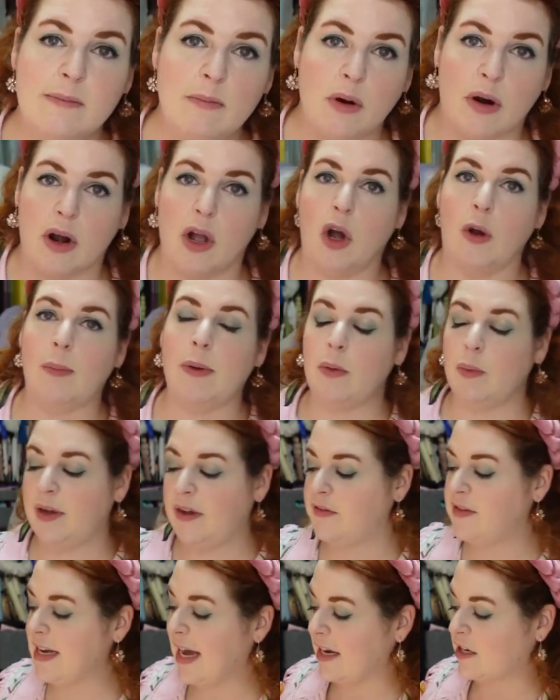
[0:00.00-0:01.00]
more open
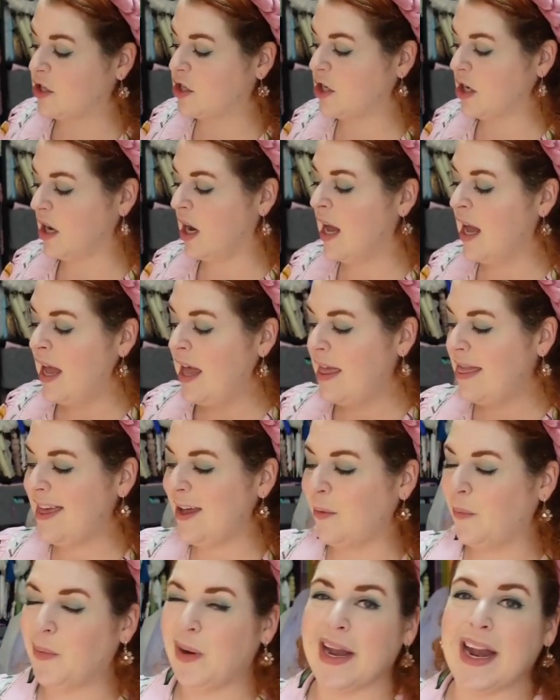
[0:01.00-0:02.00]
weave texture
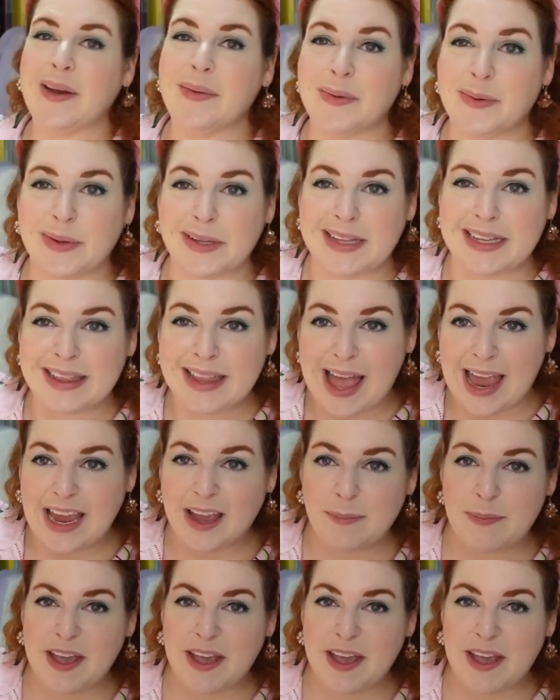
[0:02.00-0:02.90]
than what I would really like